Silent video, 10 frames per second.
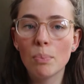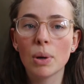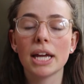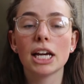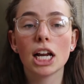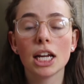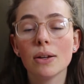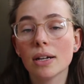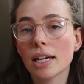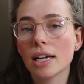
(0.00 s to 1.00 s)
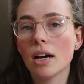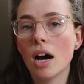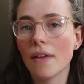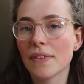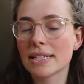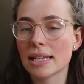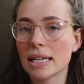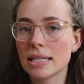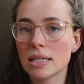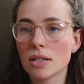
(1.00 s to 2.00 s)
but I included it on this
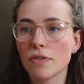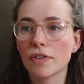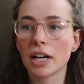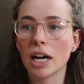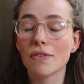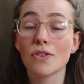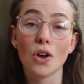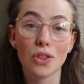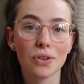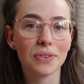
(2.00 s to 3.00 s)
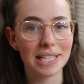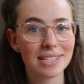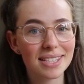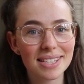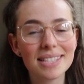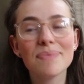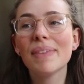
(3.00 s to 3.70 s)
list for kind of other reasons.